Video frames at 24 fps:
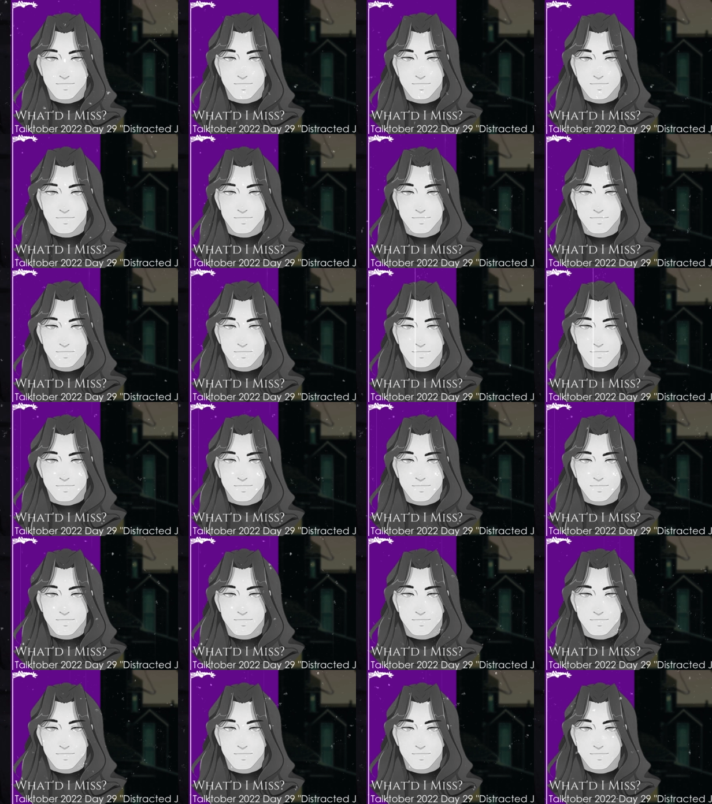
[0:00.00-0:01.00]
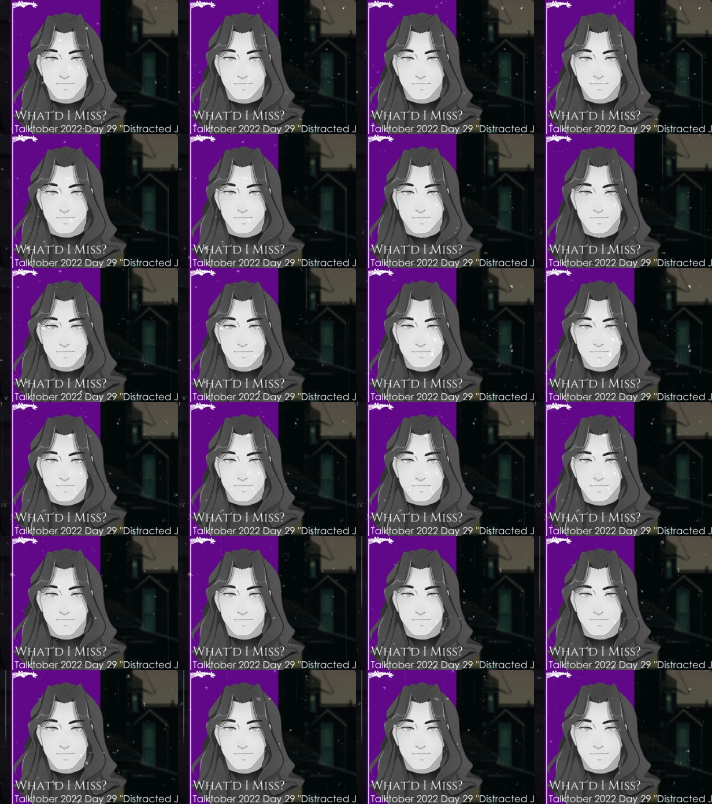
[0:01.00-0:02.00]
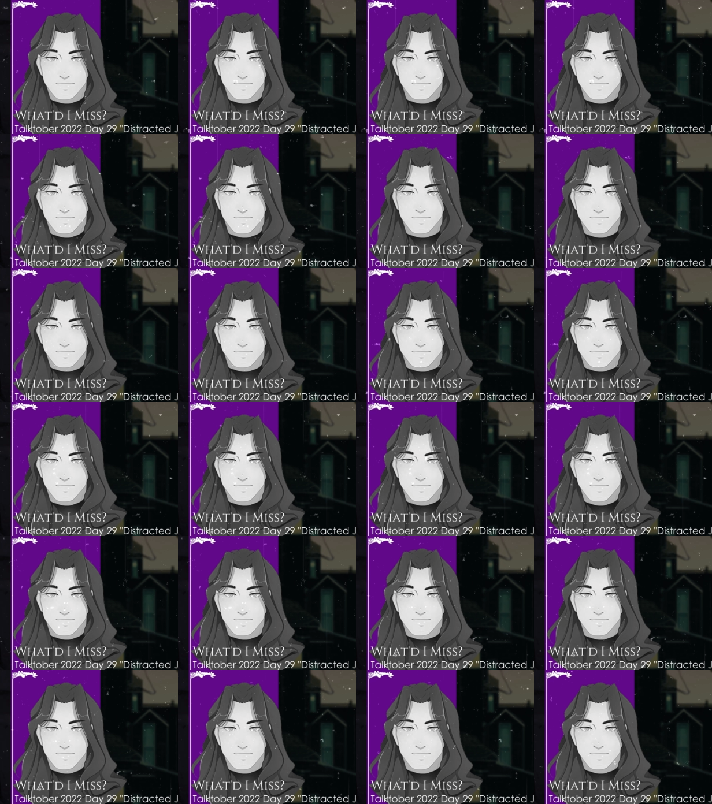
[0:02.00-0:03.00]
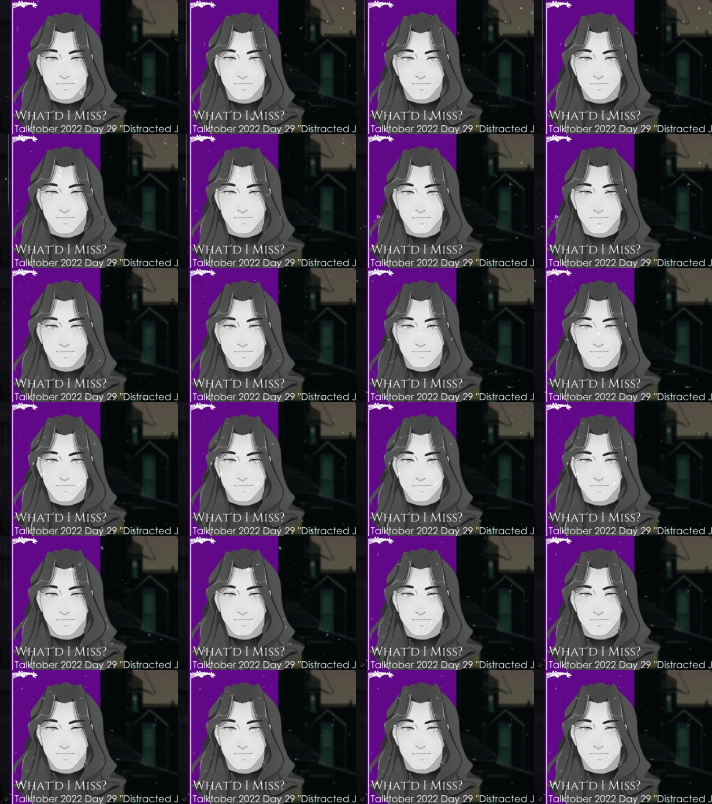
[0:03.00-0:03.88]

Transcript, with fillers: like you so much that if you say no, I'm going to respect